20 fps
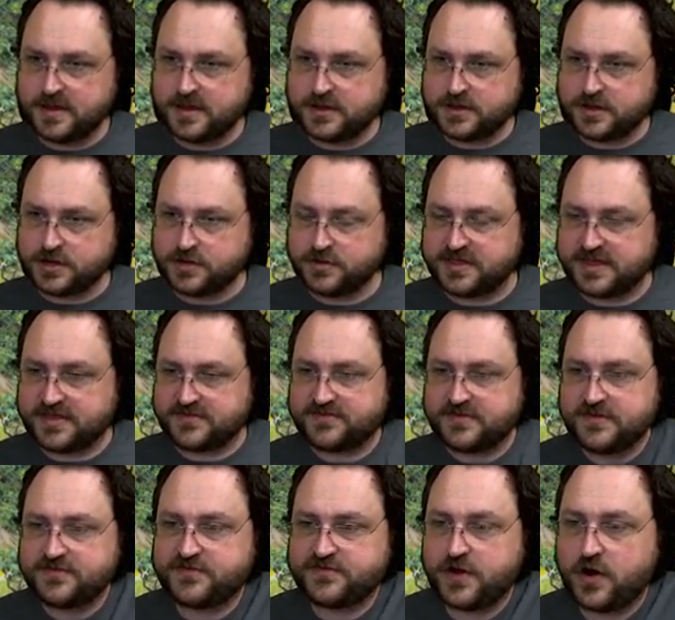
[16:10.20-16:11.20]
to do this.
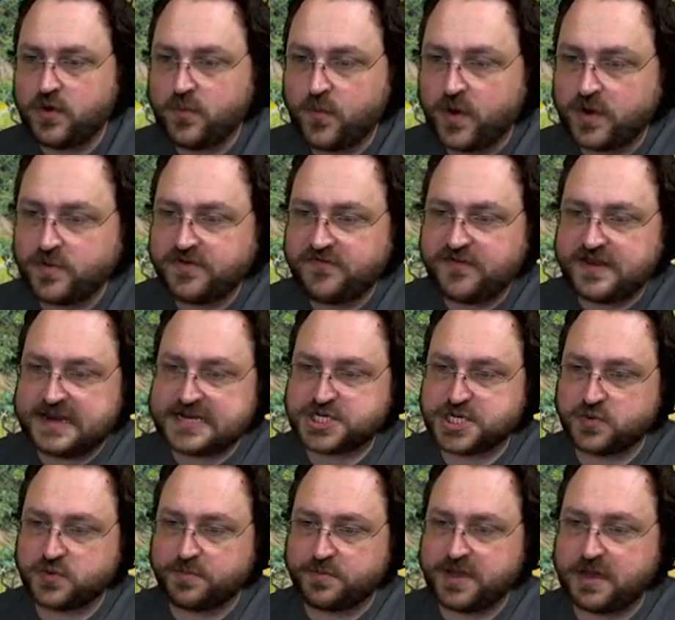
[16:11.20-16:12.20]
So when we finish
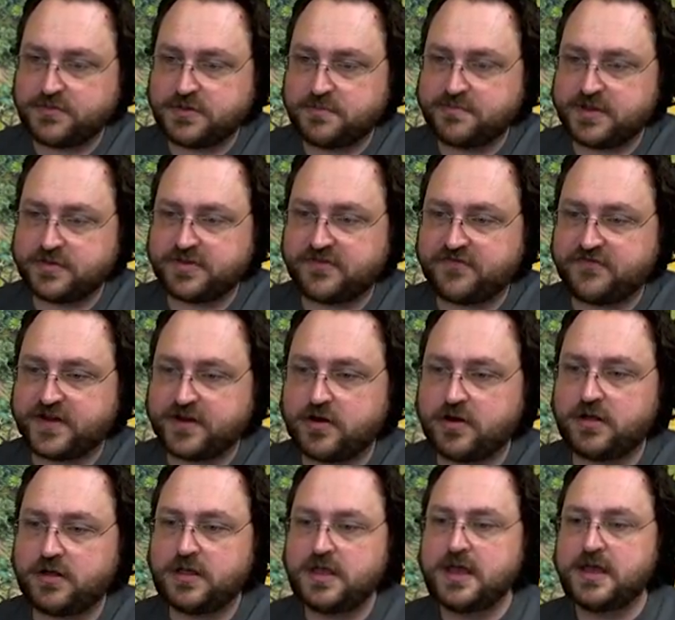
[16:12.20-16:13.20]
it, we'll be able to build a
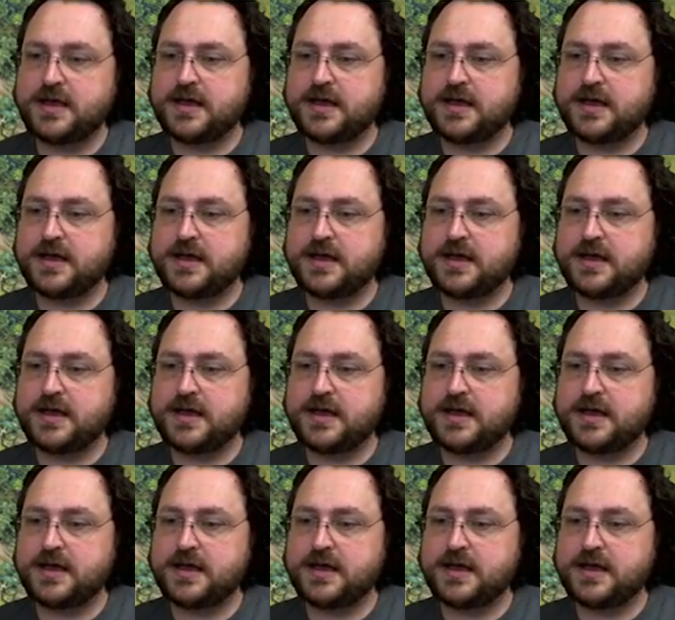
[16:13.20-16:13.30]
feral